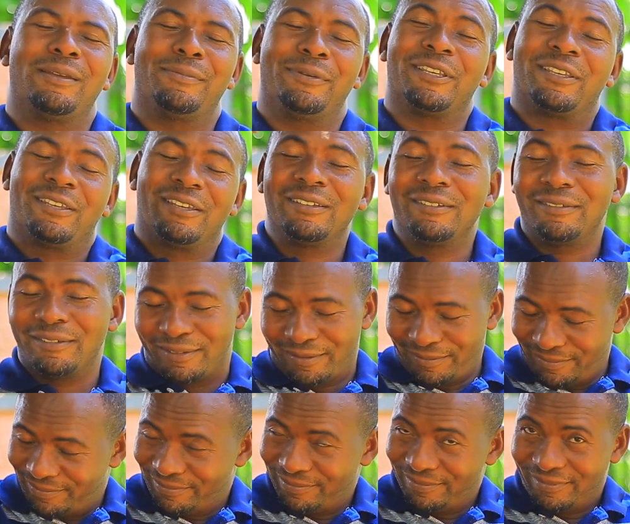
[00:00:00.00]
Ibiki?
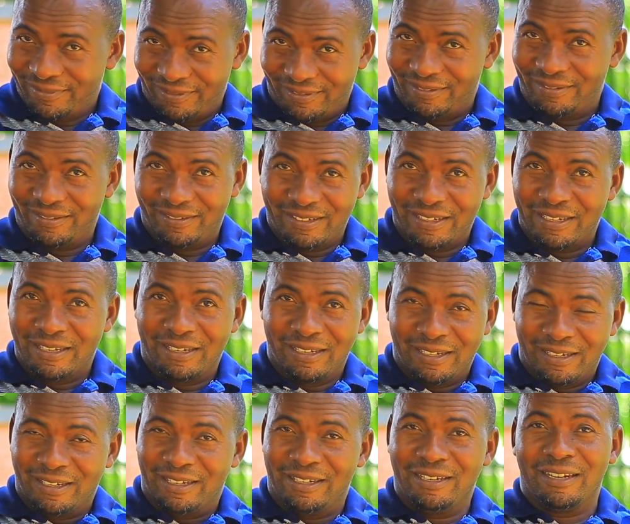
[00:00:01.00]

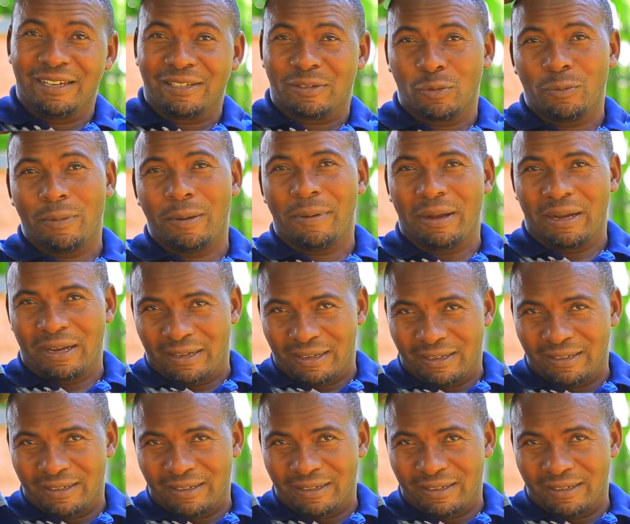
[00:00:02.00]
Inde se umpamagara?